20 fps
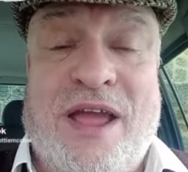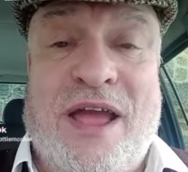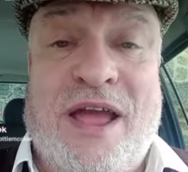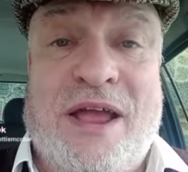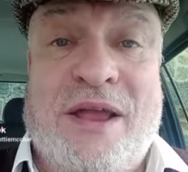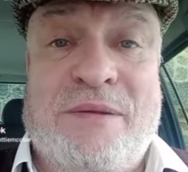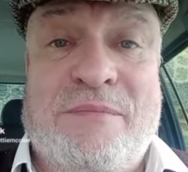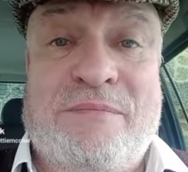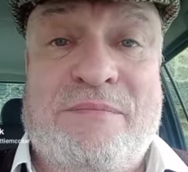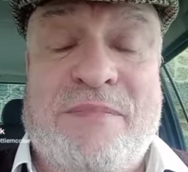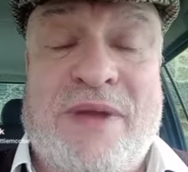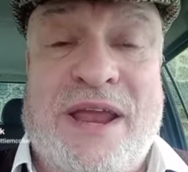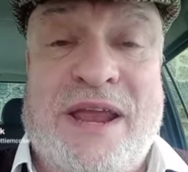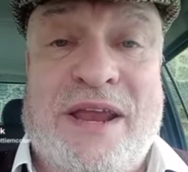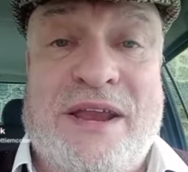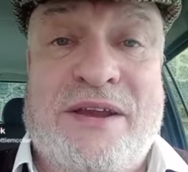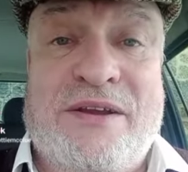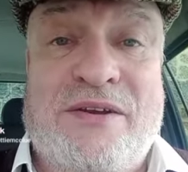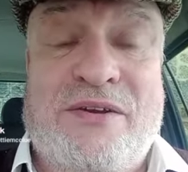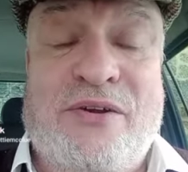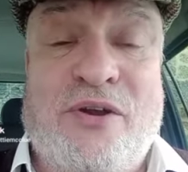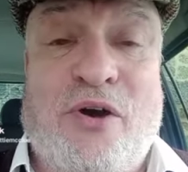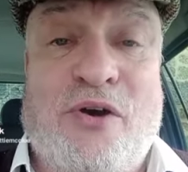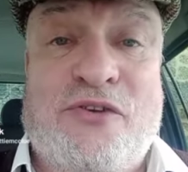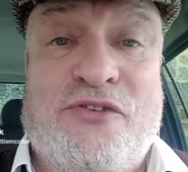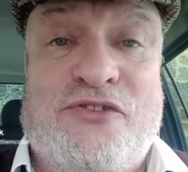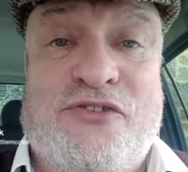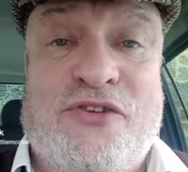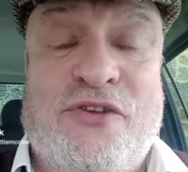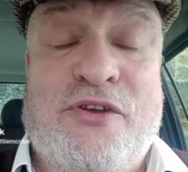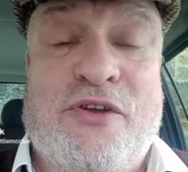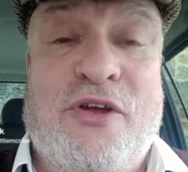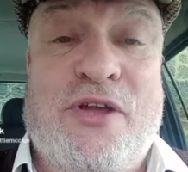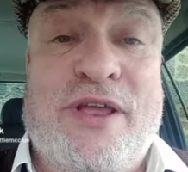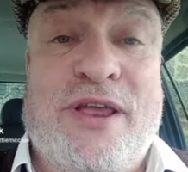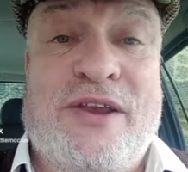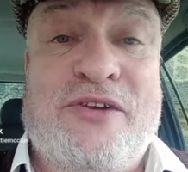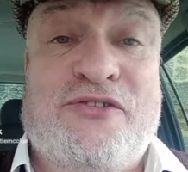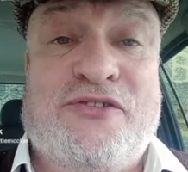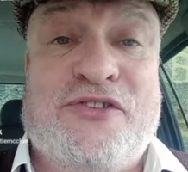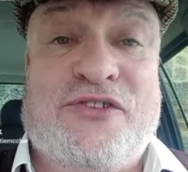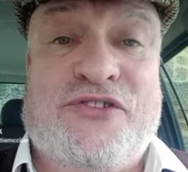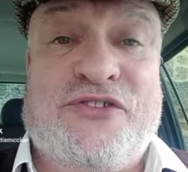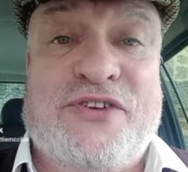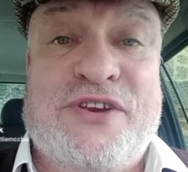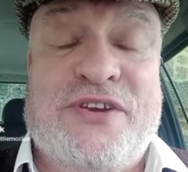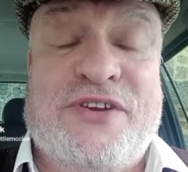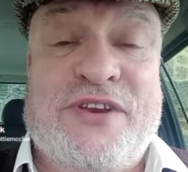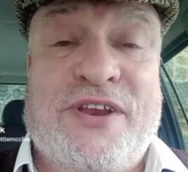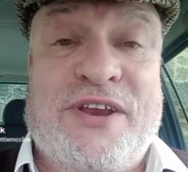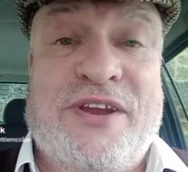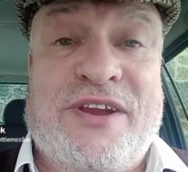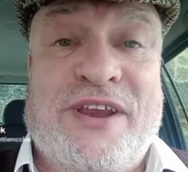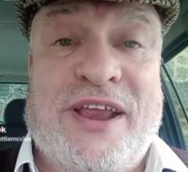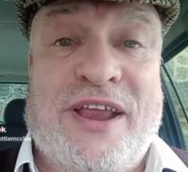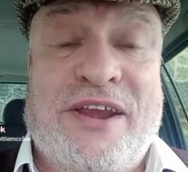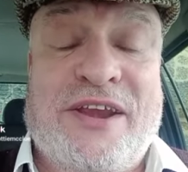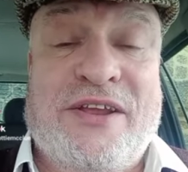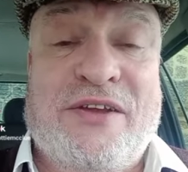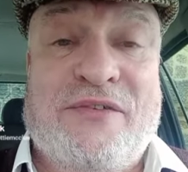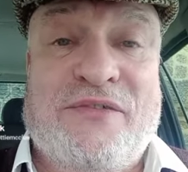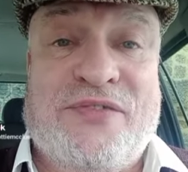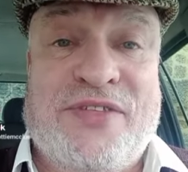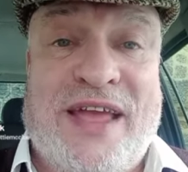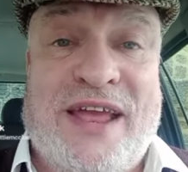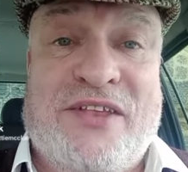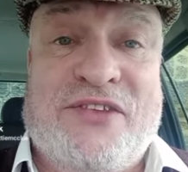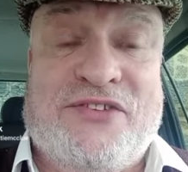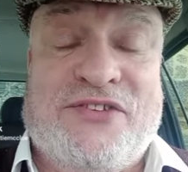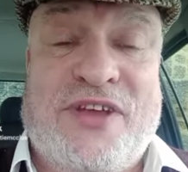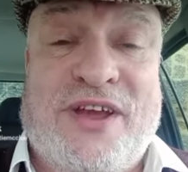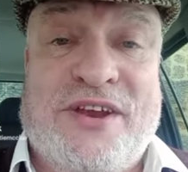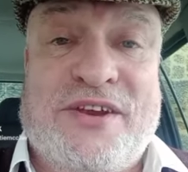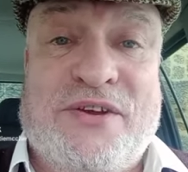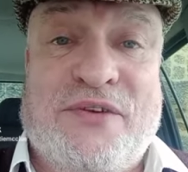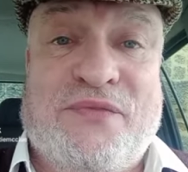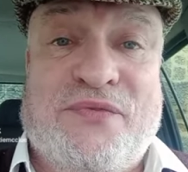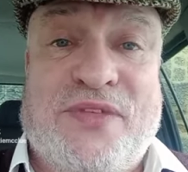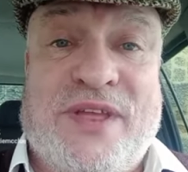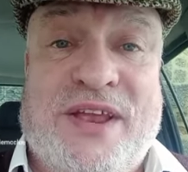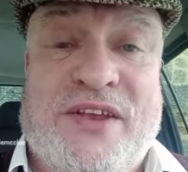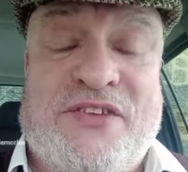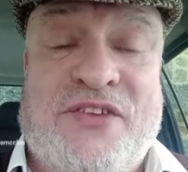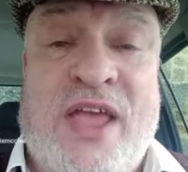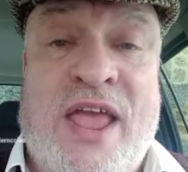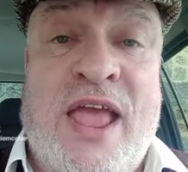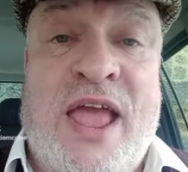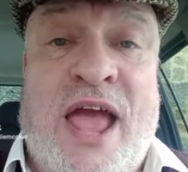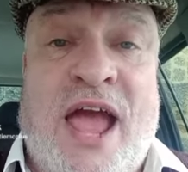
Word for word: I'm uh, not interested in any of that side of things.